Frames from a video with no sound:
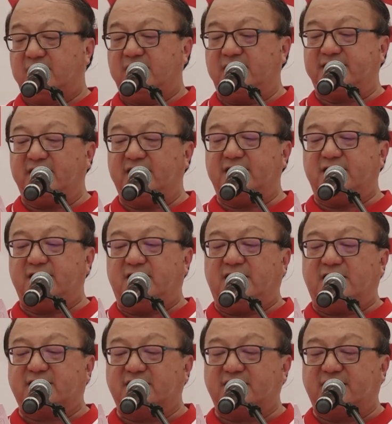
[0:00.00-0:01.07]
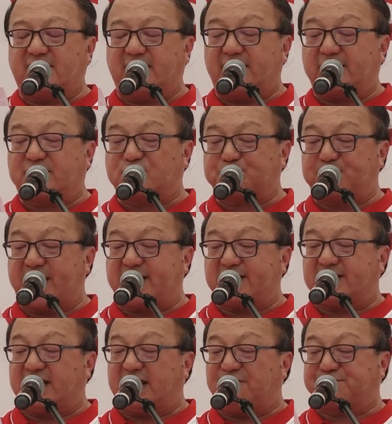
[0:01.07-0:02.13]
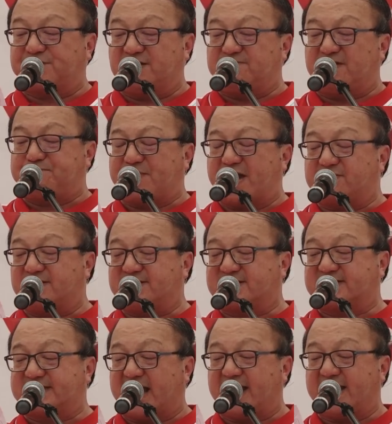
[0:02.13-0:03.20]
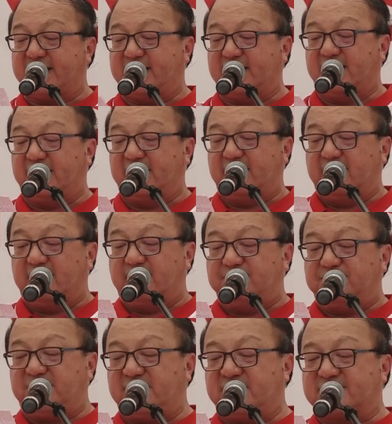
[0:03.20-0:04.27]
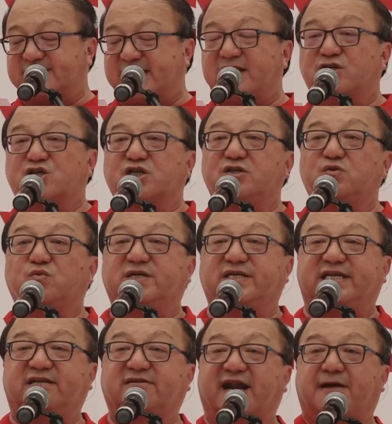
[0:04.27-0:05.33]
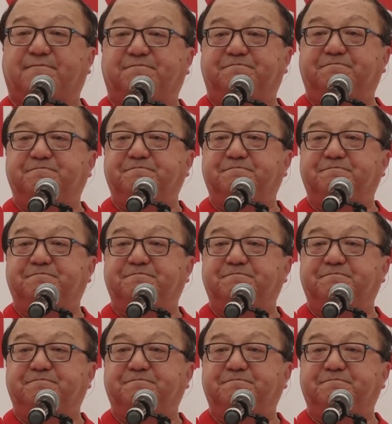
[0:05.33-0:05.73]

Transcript: Little did I expect that after my parents died, these tensions would erupt